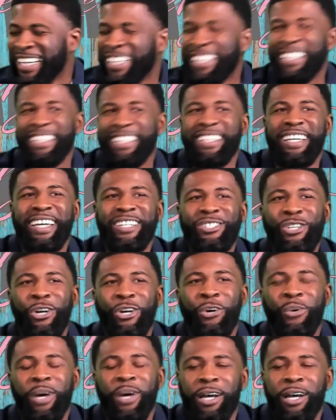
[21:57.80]
yeah. And
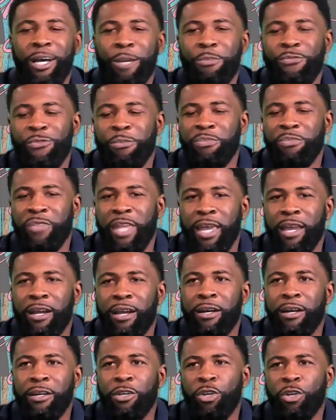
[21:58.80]
so from
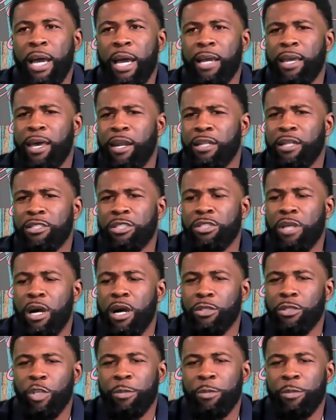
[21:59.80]
there, I kind of just talk to him.